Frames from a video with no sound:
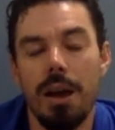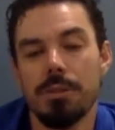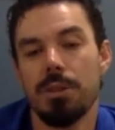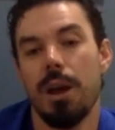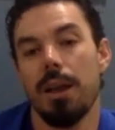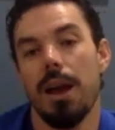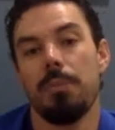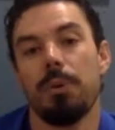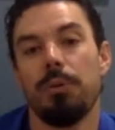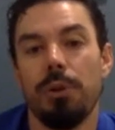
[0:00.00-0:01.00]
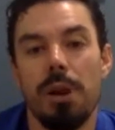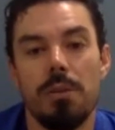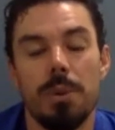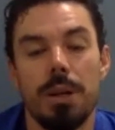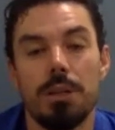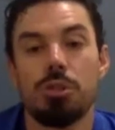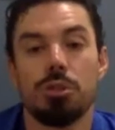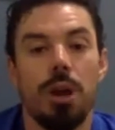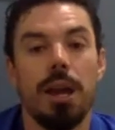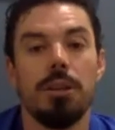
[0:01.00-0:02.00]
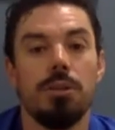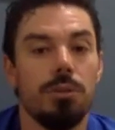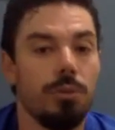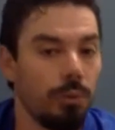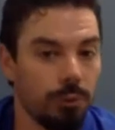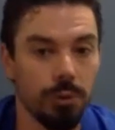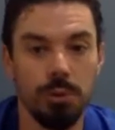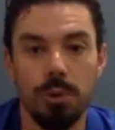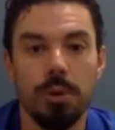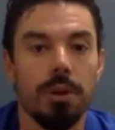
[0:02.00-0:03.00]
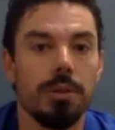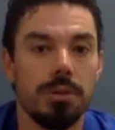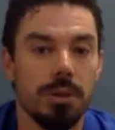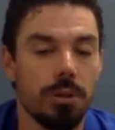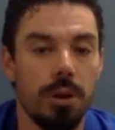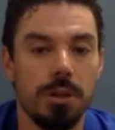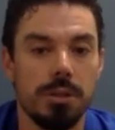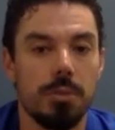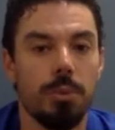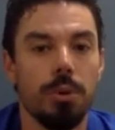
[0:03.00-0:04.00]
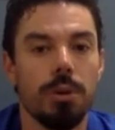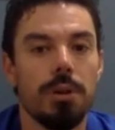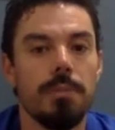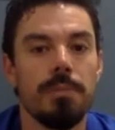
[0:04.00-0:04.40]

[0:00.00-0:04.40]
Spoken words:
So I prefer everybody to try and do fruit oils across the board